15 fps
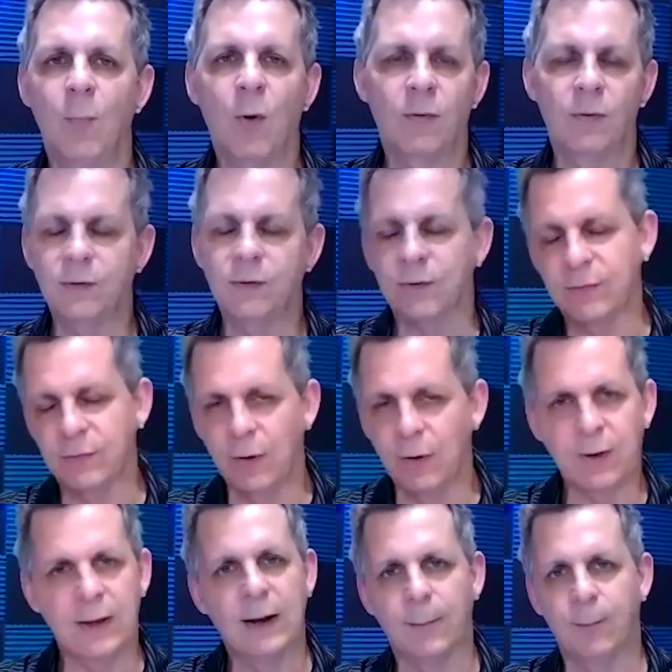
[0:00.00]
more than just
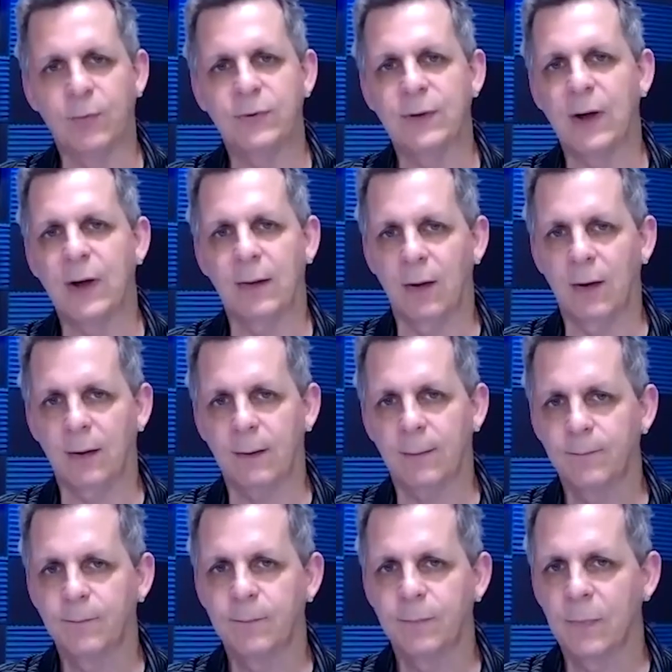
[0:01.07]
loading it up with
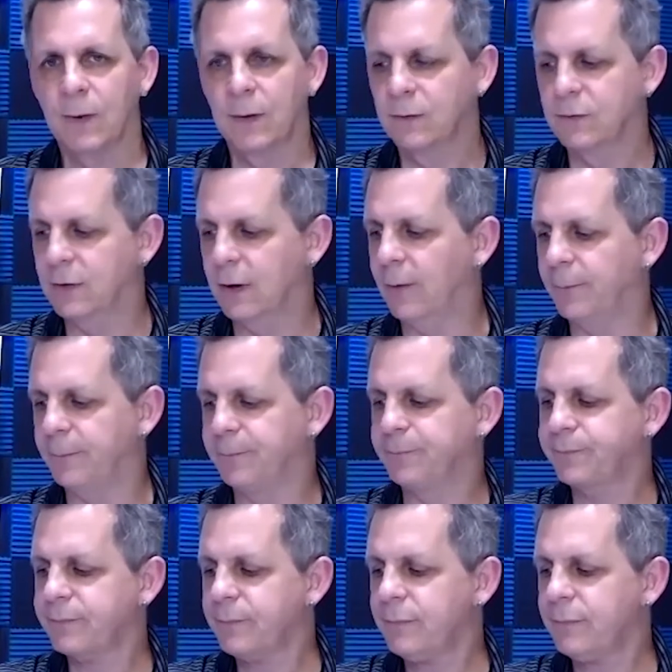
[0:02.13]
dialogue. So